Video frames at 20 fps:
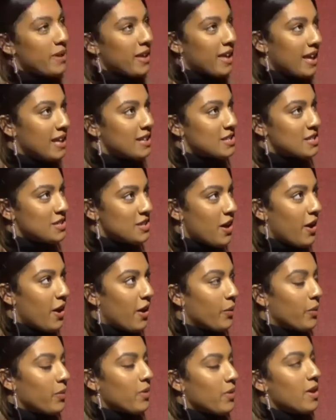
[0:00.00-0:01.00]
be keen to
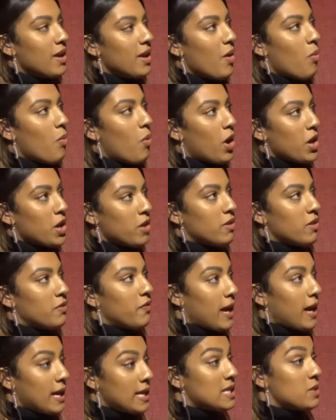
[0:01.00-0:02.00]
know what your
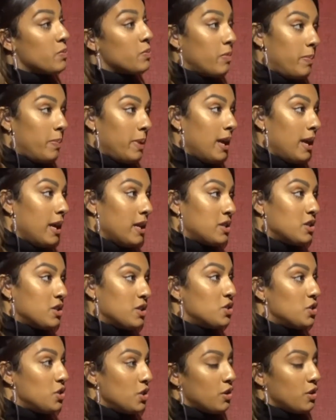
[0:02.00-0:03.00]
advice would be to
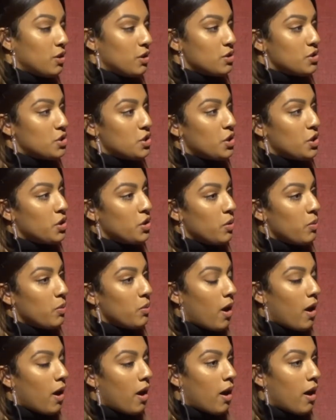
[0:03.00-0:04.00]
students who
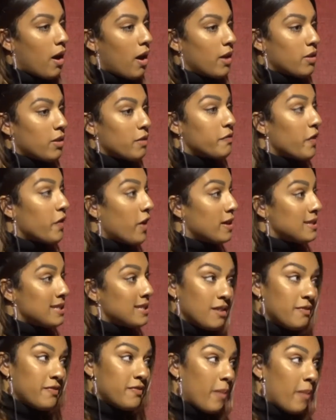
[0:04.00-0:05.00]
are the first
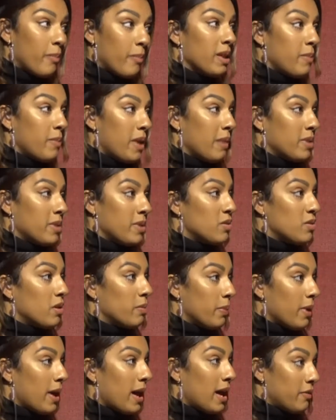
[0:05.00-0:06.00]
family maybe to
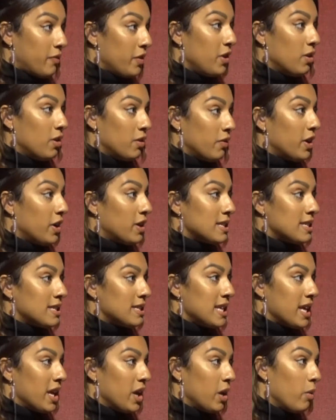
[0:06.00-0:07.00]
apply for
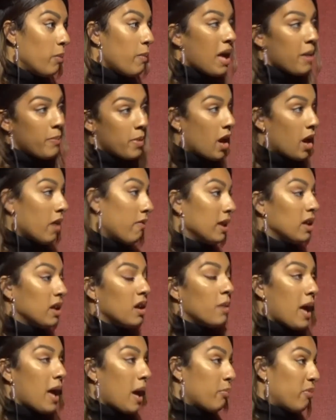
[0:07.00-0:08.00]
university, who maybe are a little
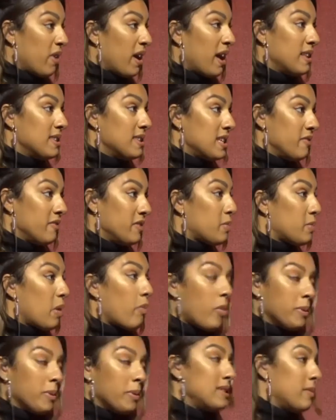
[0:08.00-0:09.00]
bit apprehensive. It's
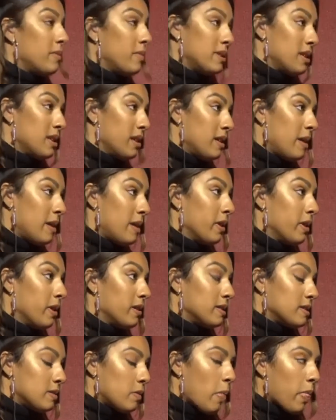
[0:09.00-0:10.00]
probably similar to
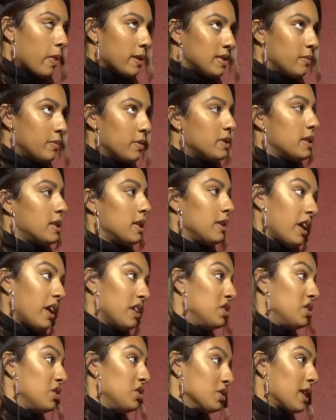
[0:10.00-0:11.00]
the
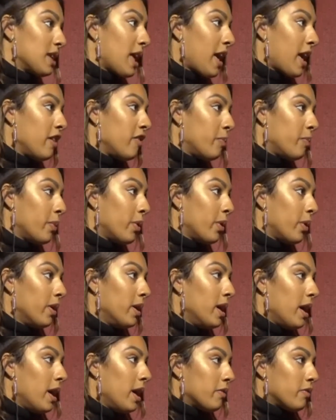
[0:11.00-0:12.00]
advice you just gave, but
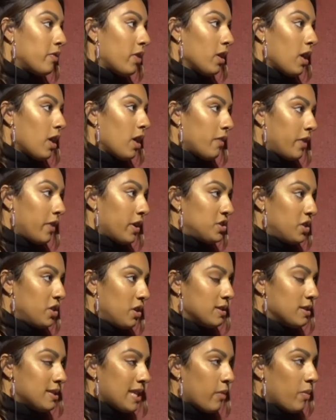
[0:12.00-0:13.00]
for a lot of our
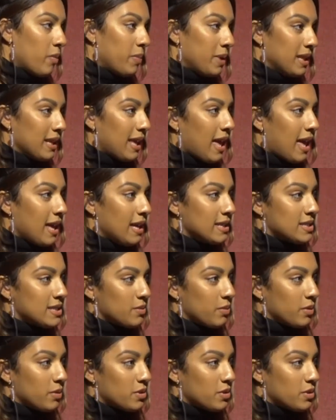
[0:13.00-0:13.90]
students that would be the case.